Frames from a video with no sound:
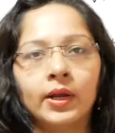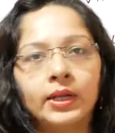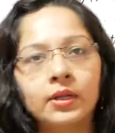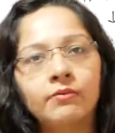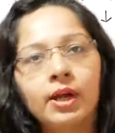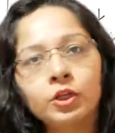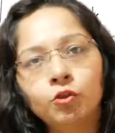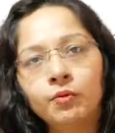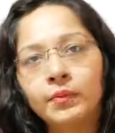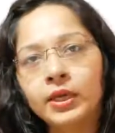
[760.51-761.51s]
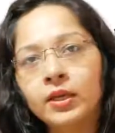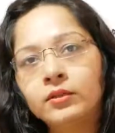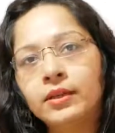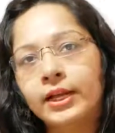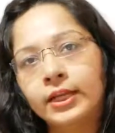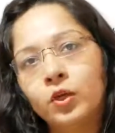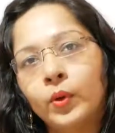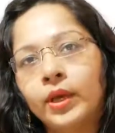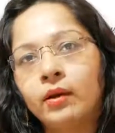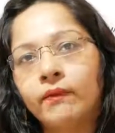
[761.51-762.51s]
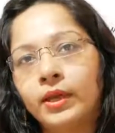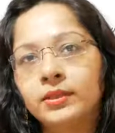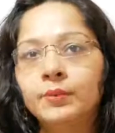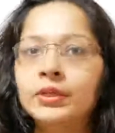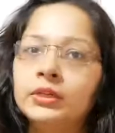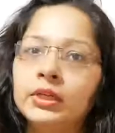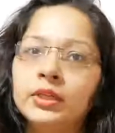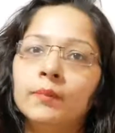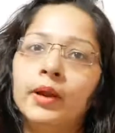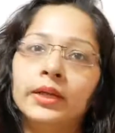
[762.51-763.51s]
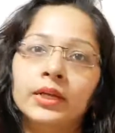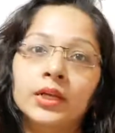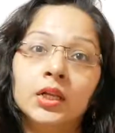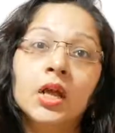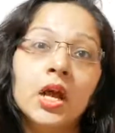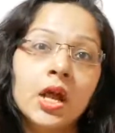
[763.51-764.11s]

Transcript: particle right on me slightly going away, similarly the particle